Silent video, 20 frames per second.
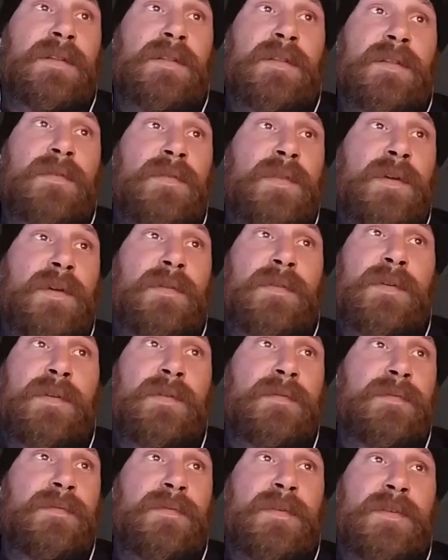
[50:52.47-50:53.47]

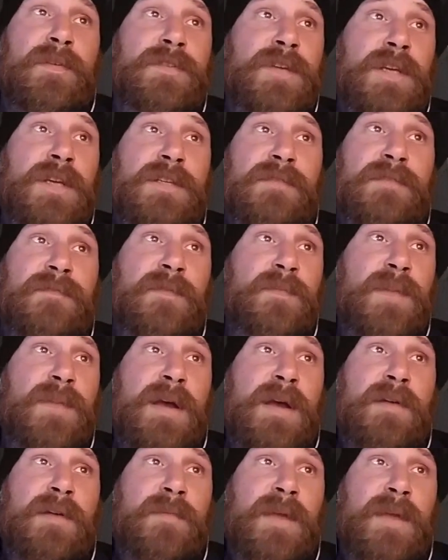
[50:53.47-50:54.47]
they're chasing for
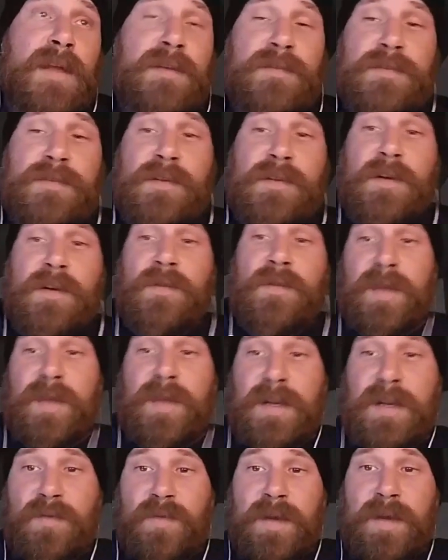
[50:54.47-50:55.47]
power, man. You start
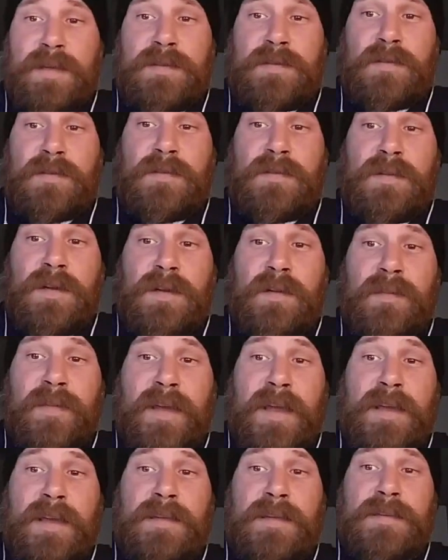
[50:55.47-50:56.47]
weeding away certain little
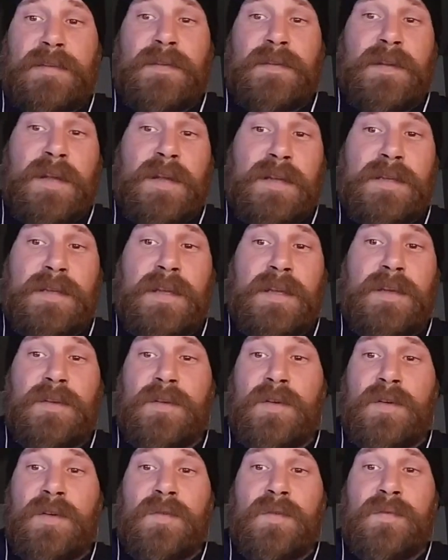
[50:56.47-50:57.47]
things, and the next thing you
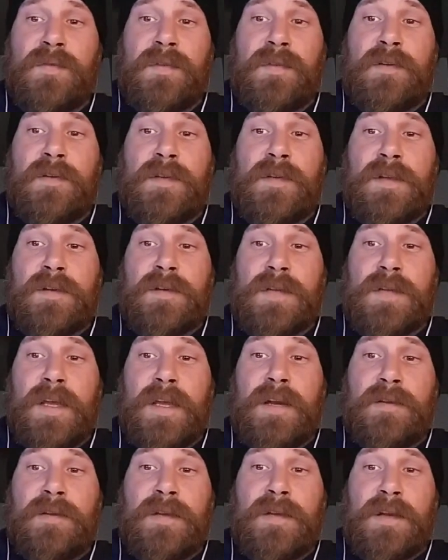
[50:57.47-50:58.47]
know, 30 years later,
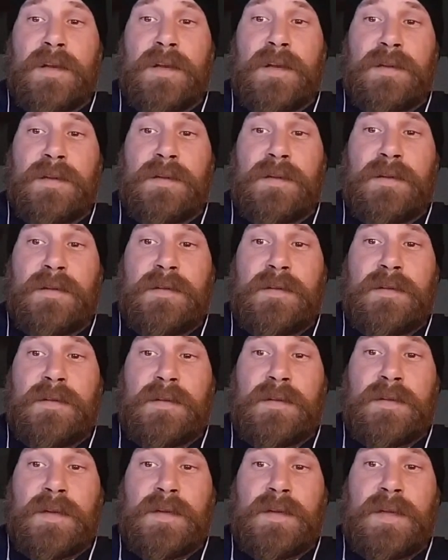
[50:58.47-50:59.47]
you got
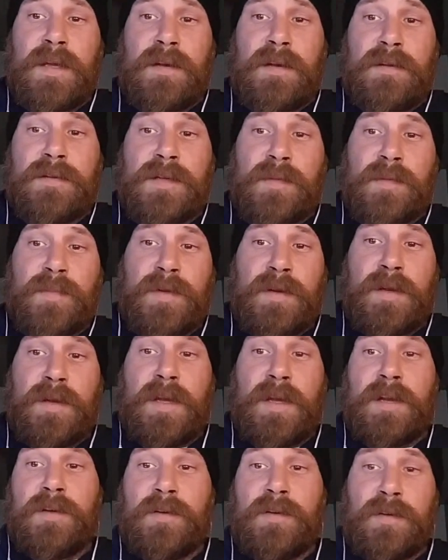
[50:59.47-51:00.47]
a
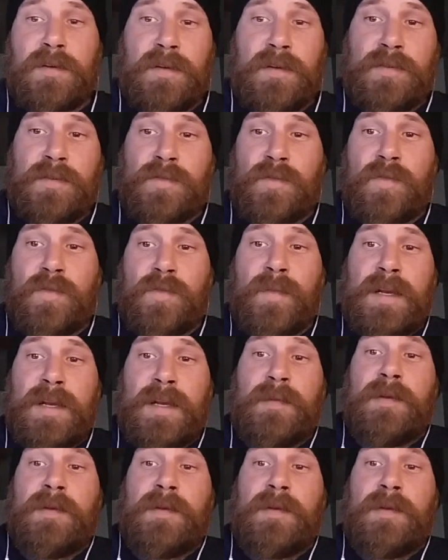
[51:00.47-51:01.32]
dictatorship, and you're in control by